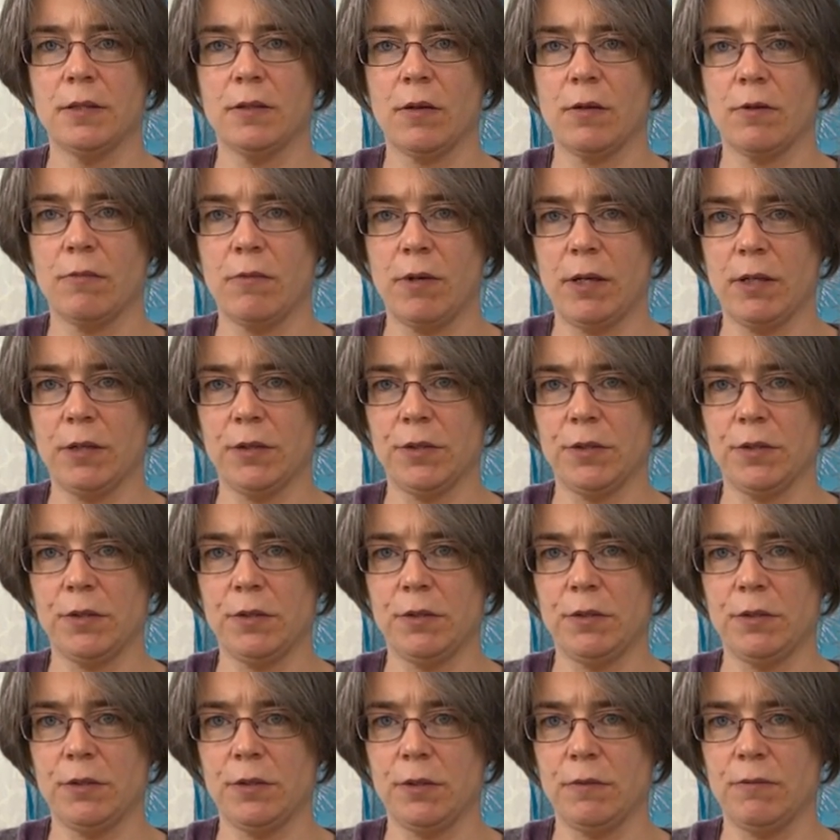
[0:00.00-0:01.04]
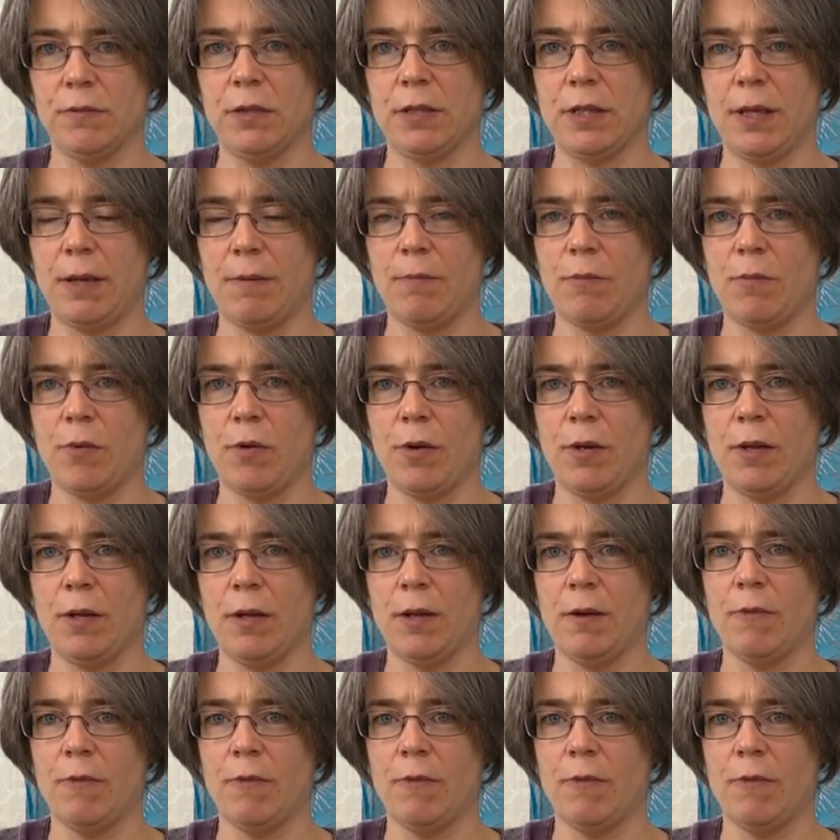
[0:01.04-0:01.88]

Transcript: directions for tambouring,